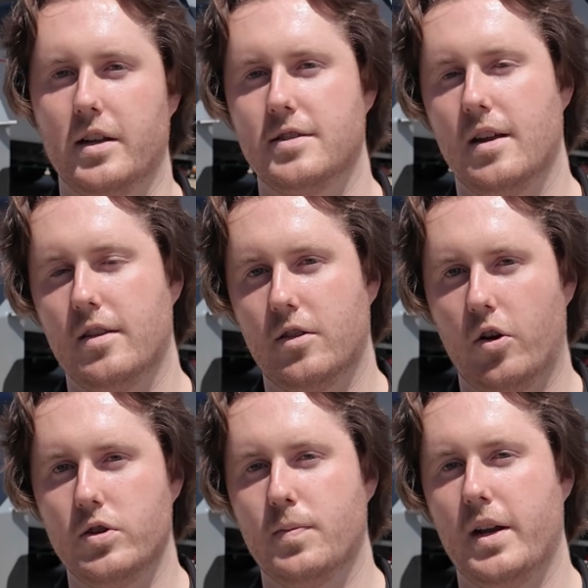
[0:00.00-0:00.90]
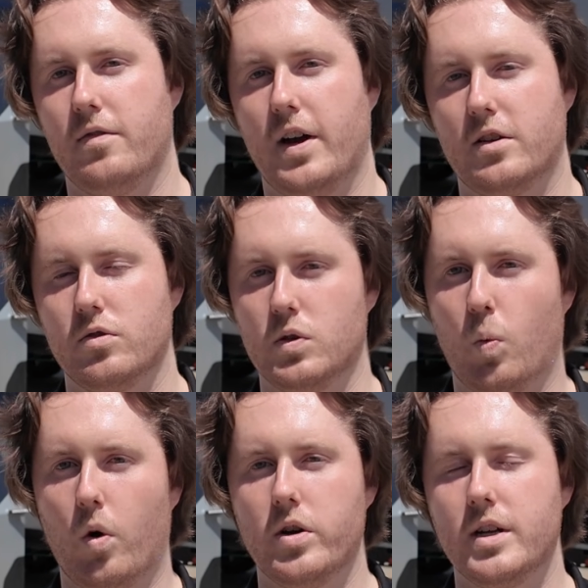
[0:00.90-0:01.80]
It's those manufacturers'
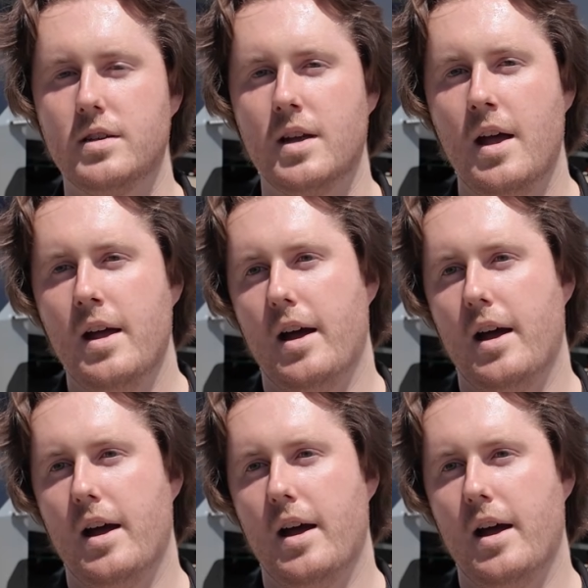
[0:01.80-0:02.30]
warranties,